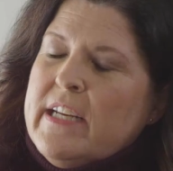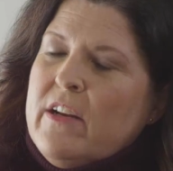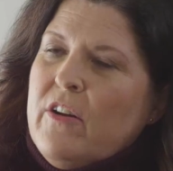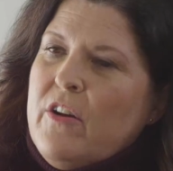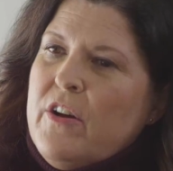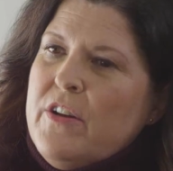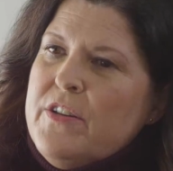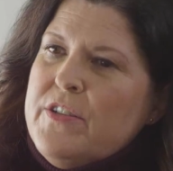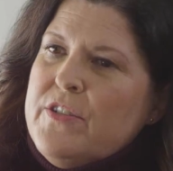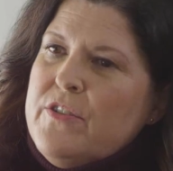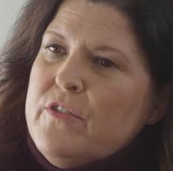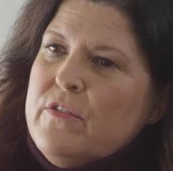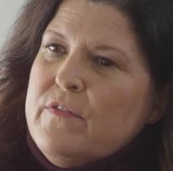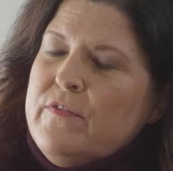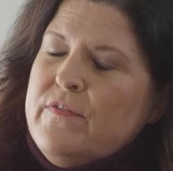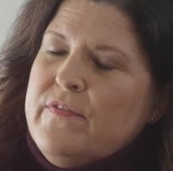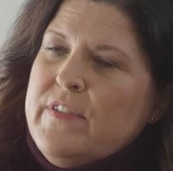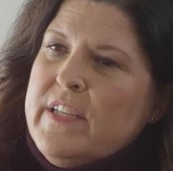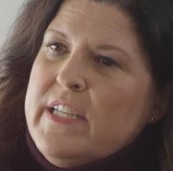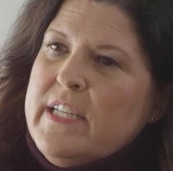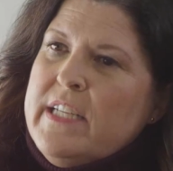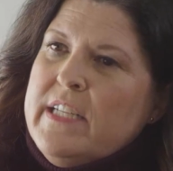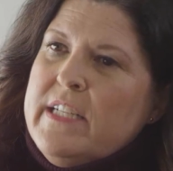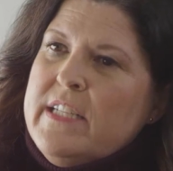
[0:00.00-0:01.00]
also
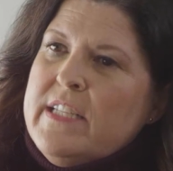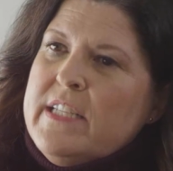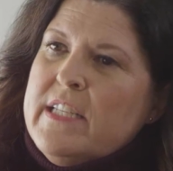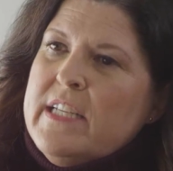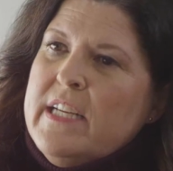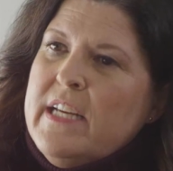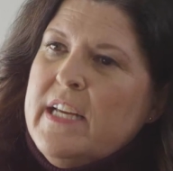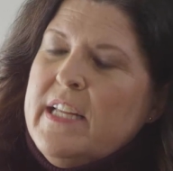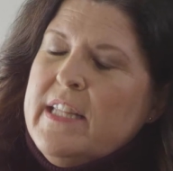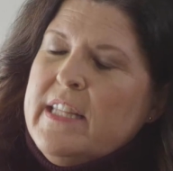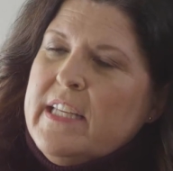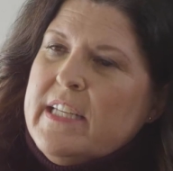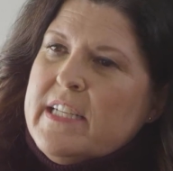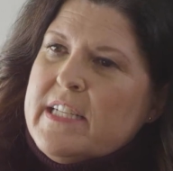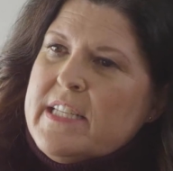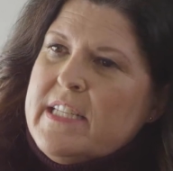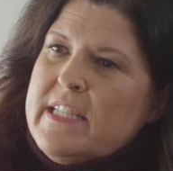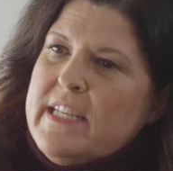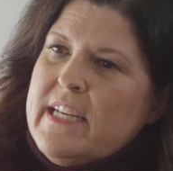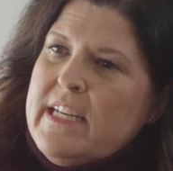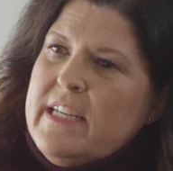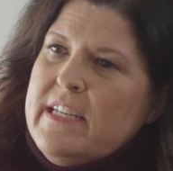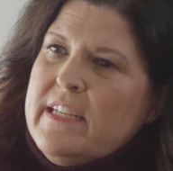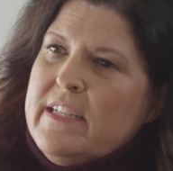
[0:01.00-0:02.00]
feeds the
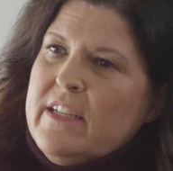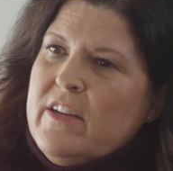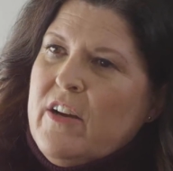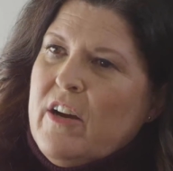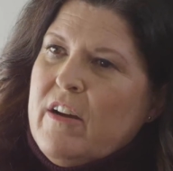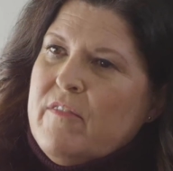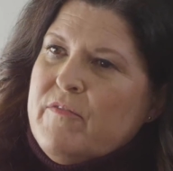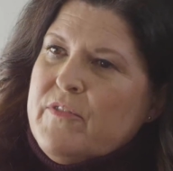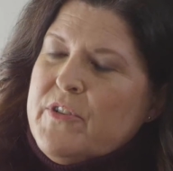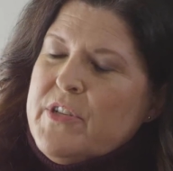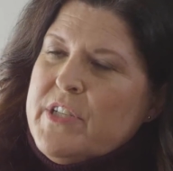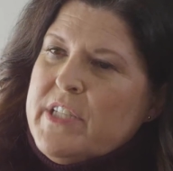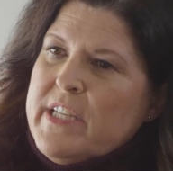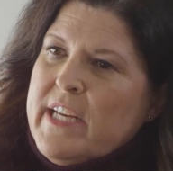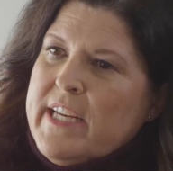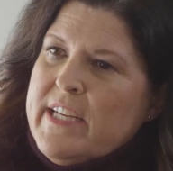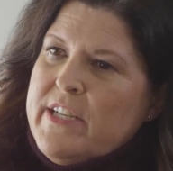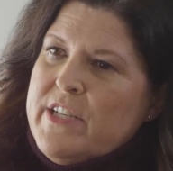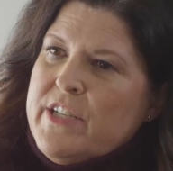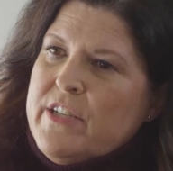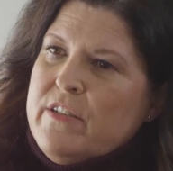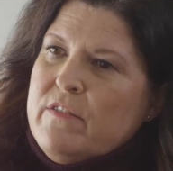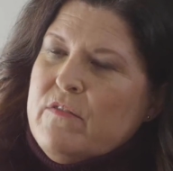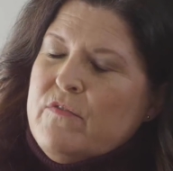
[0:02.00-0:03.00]
extended
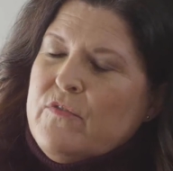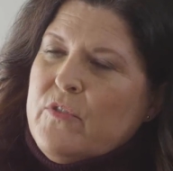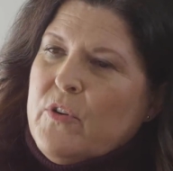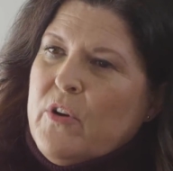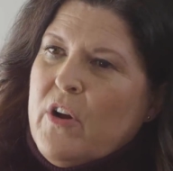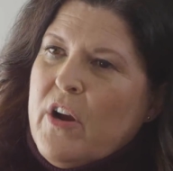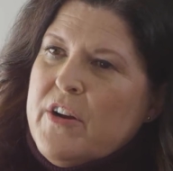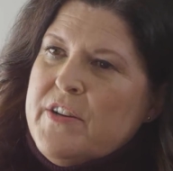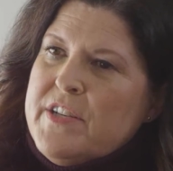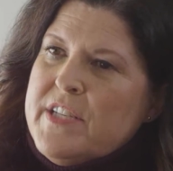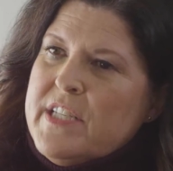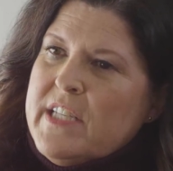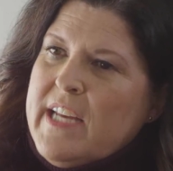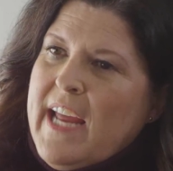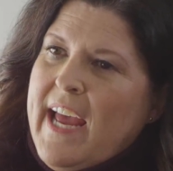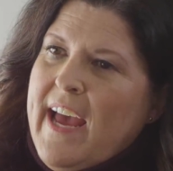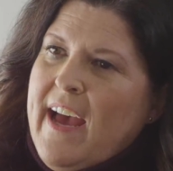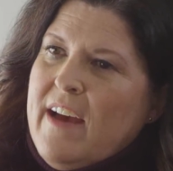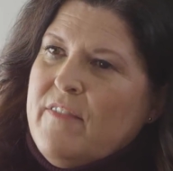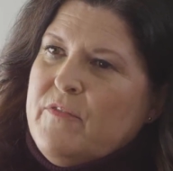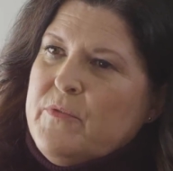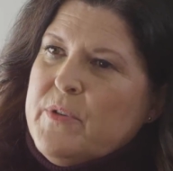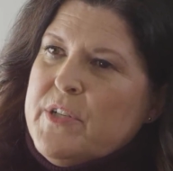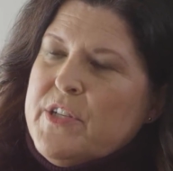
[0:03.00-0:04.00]
conversation for our
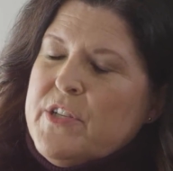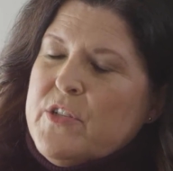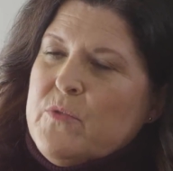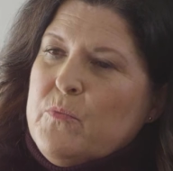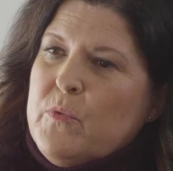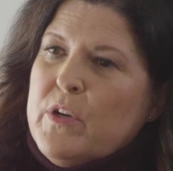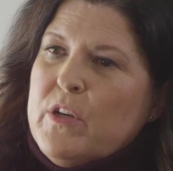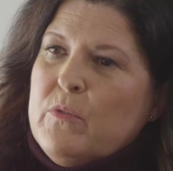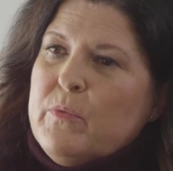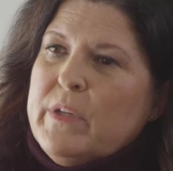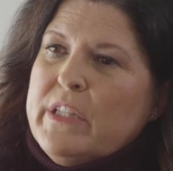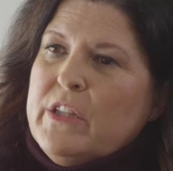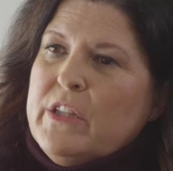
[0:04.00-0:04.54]
staff, which is what are we